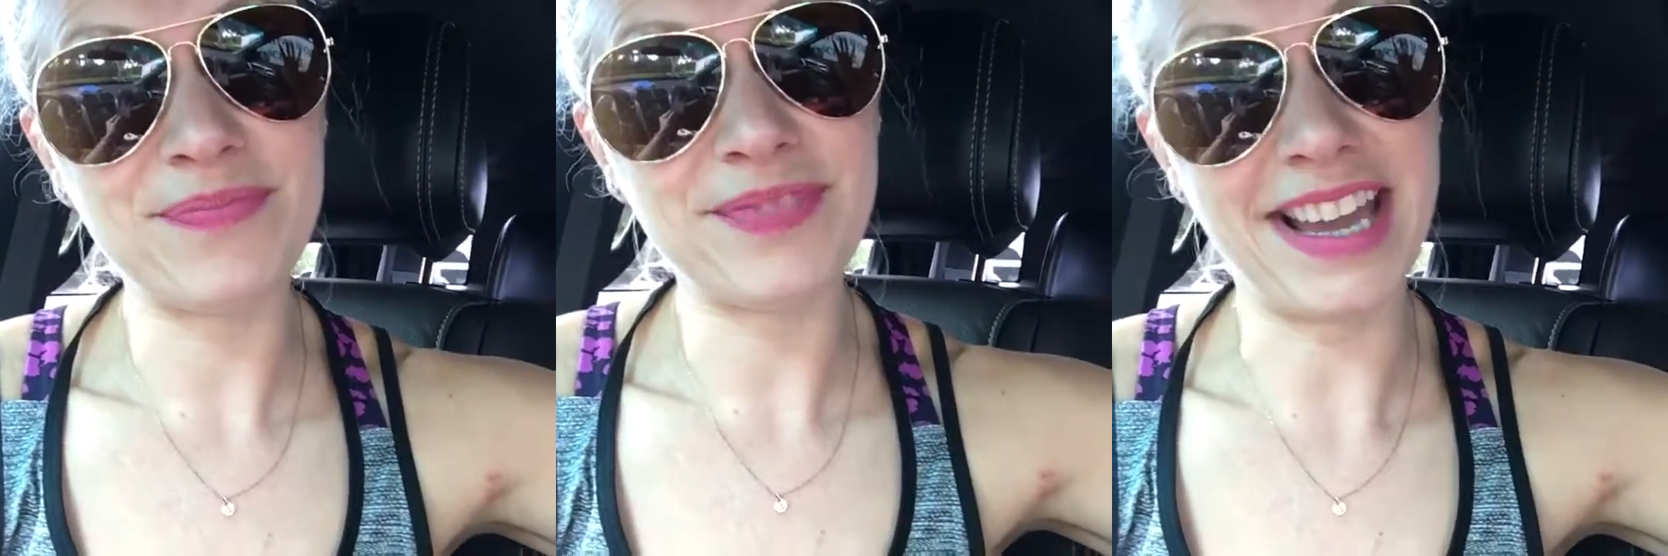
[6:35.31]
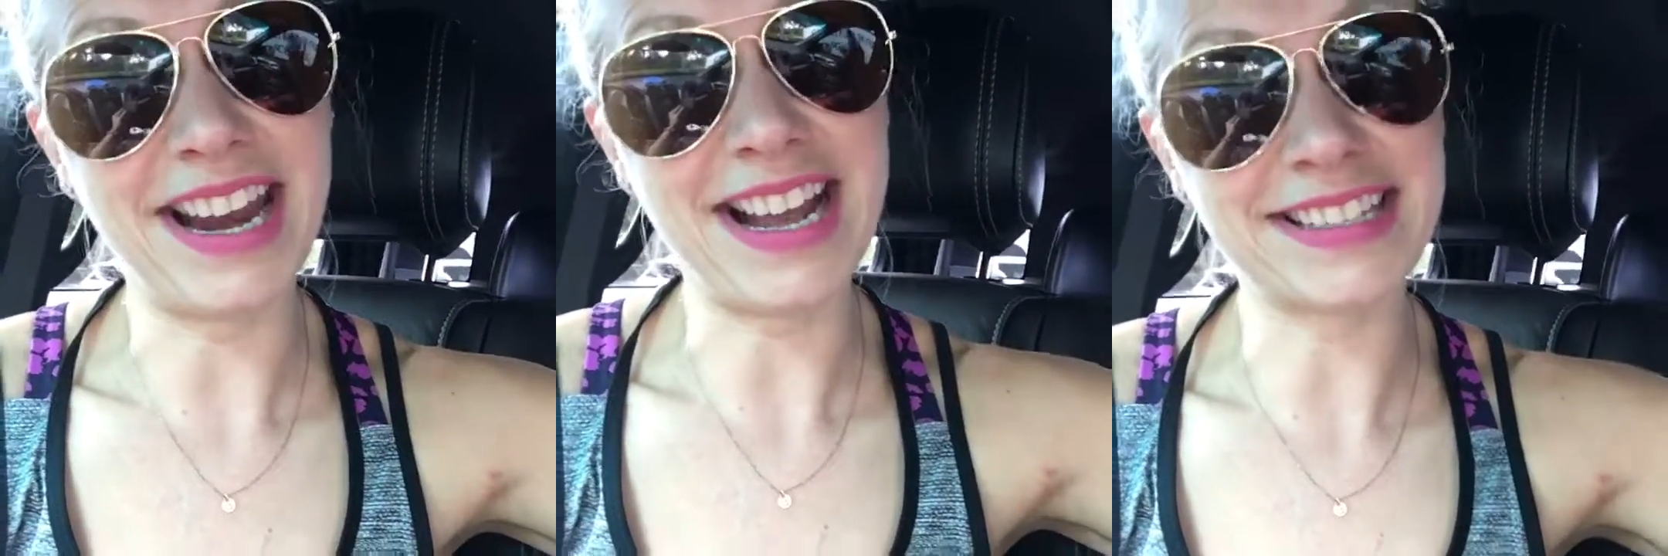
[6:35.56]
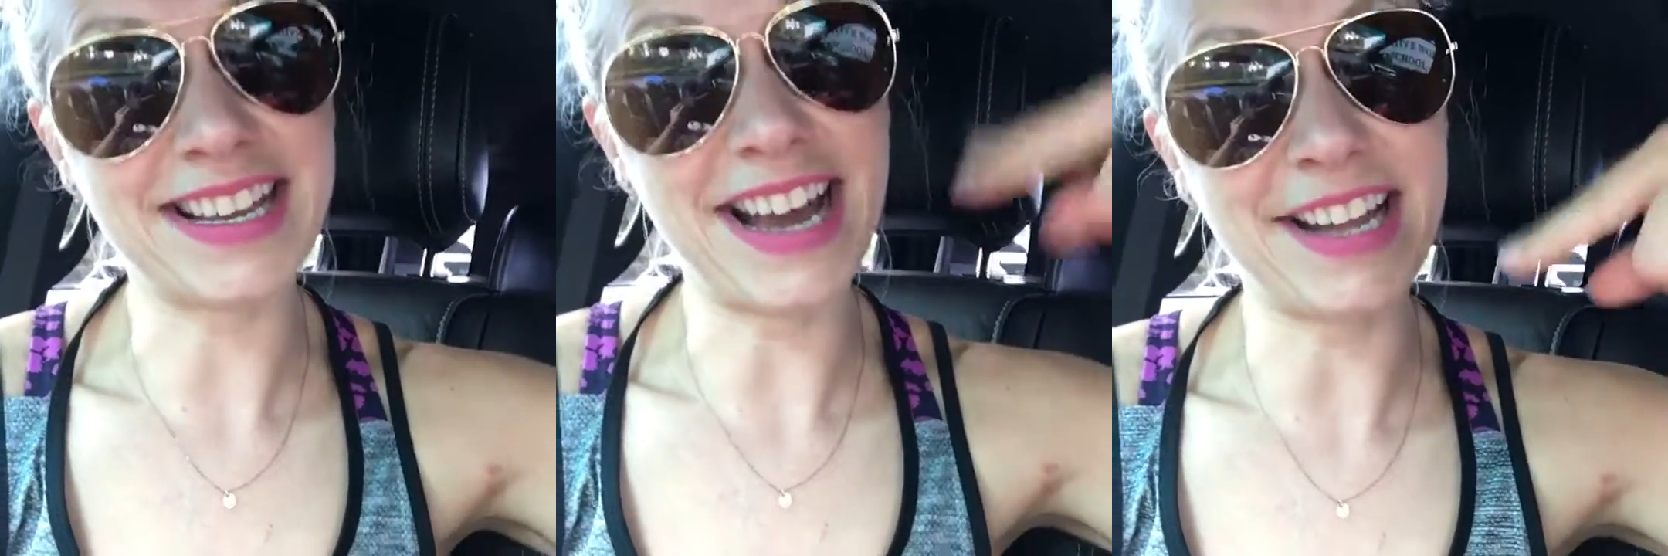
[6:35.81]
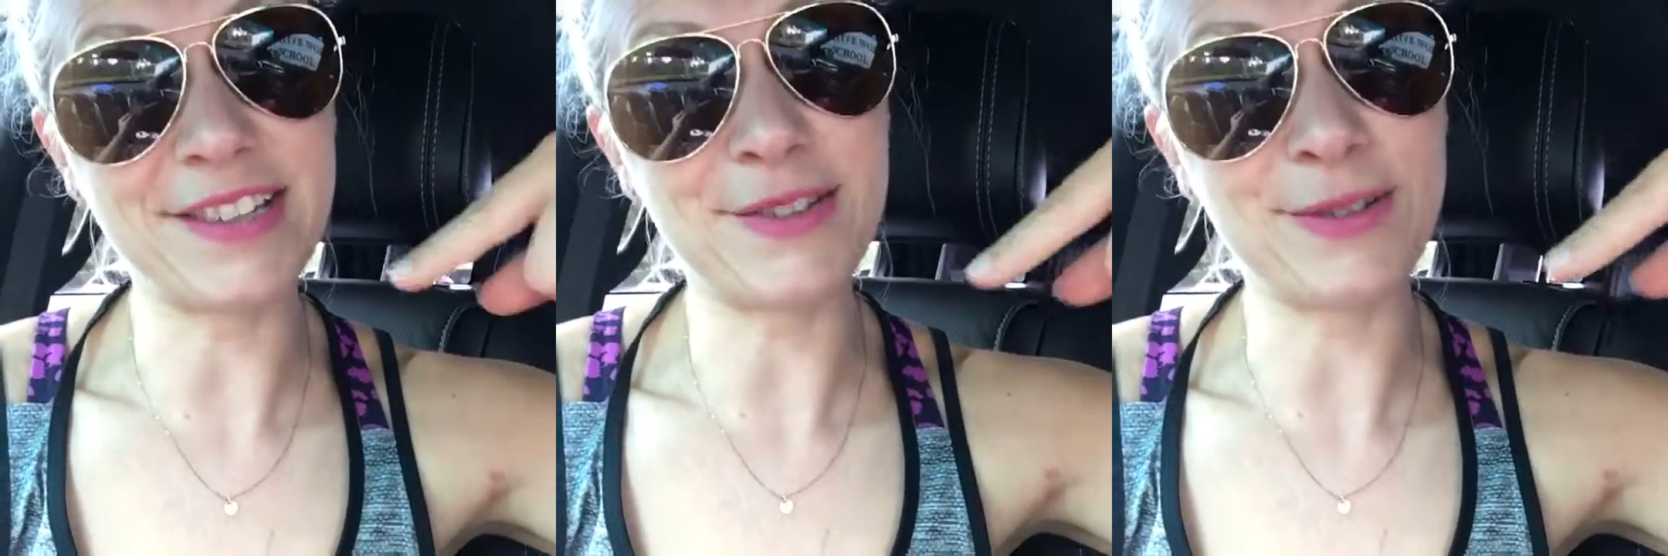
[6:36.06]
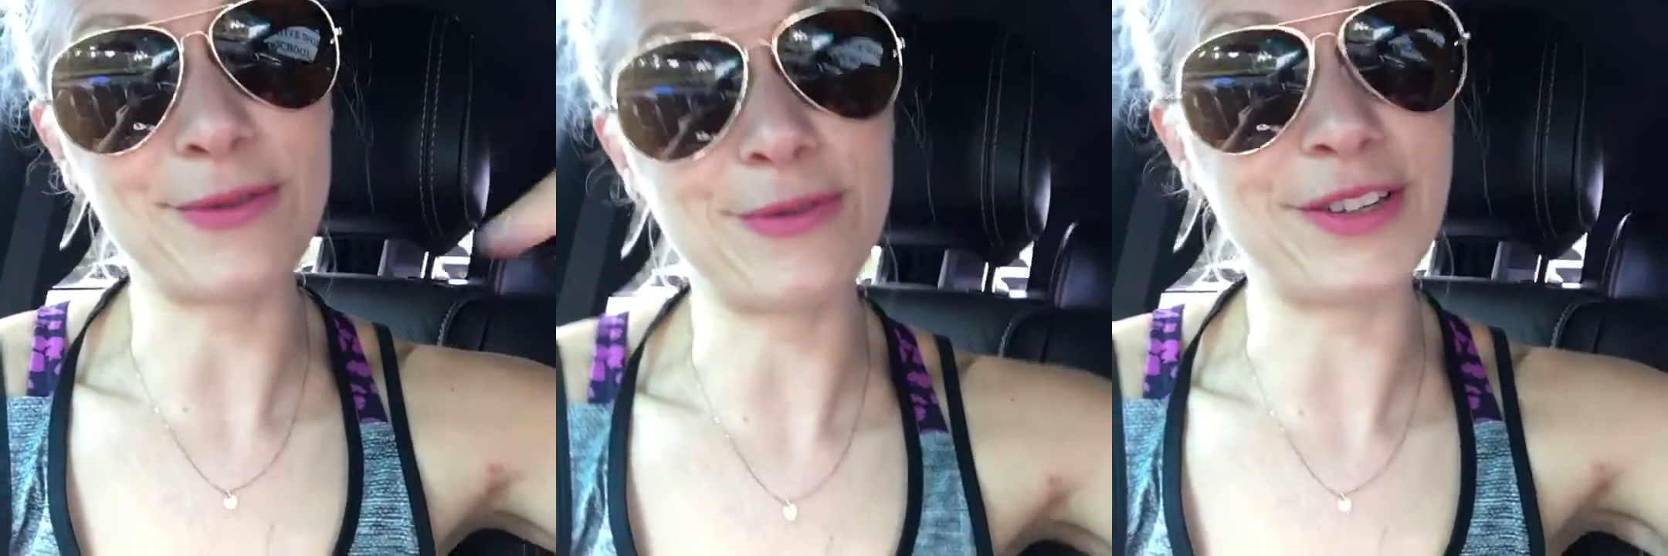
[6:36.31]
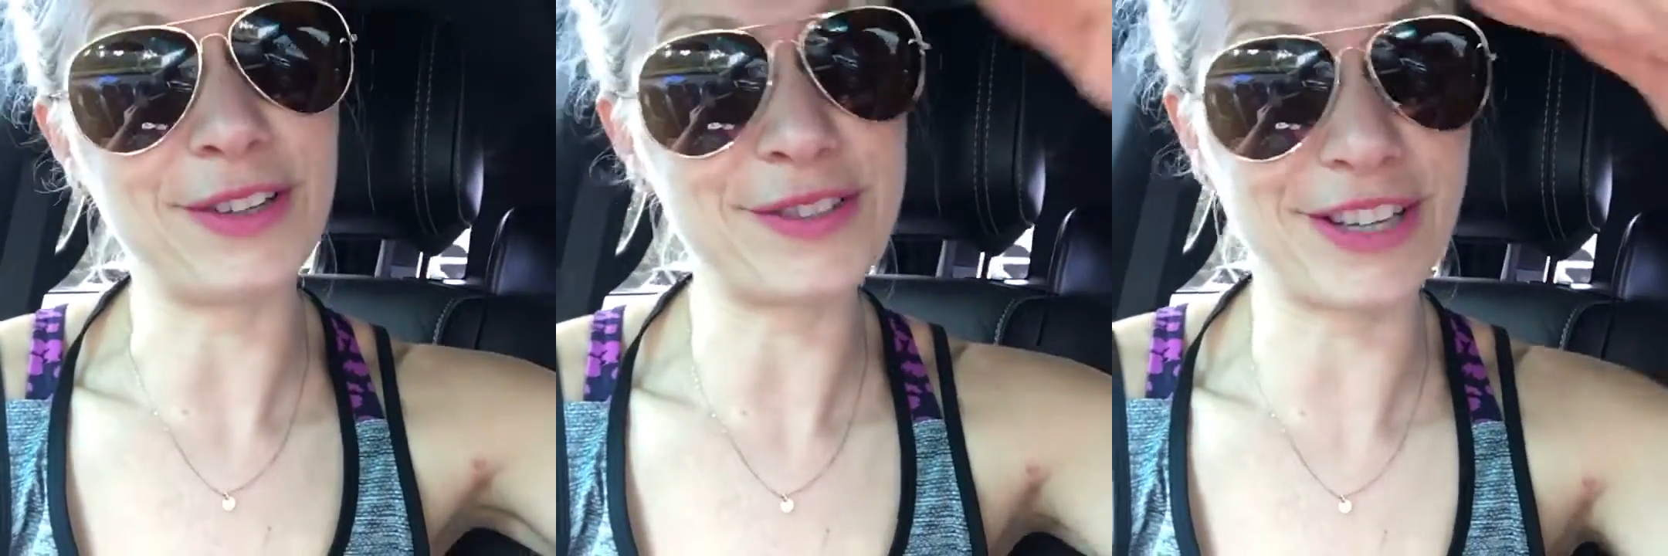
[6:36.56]
and ask God to
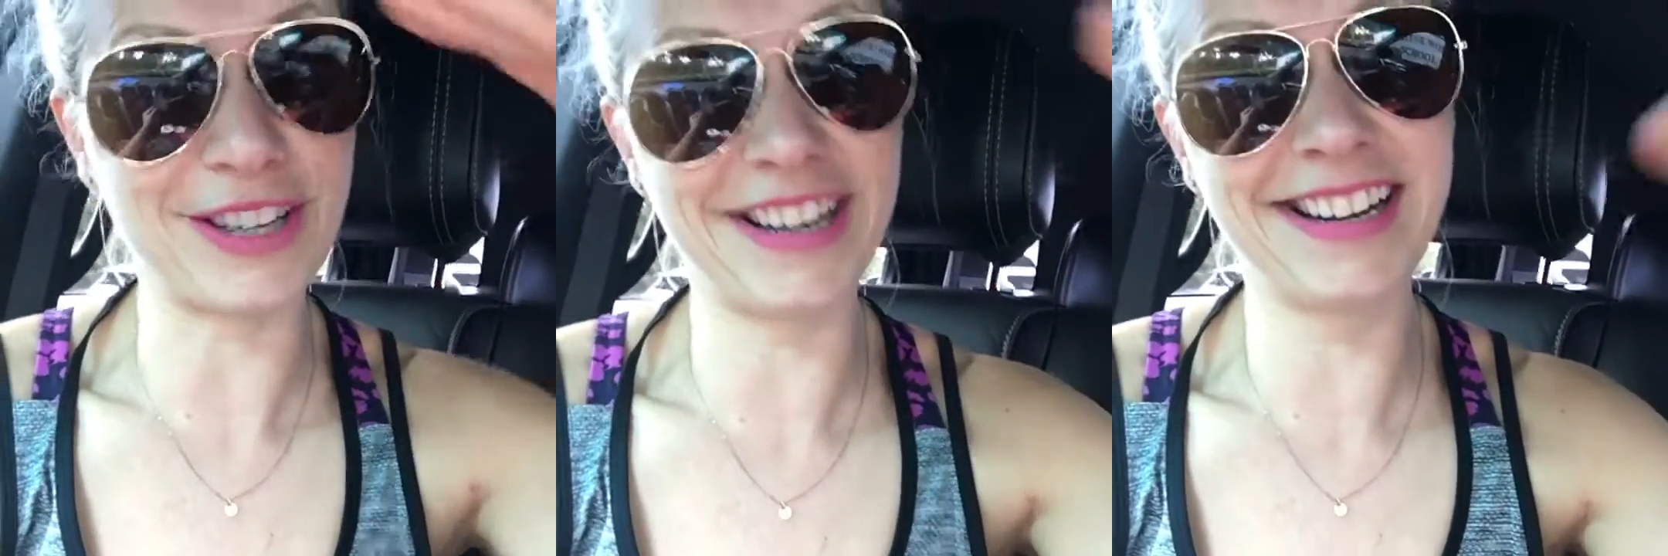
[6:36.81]
filter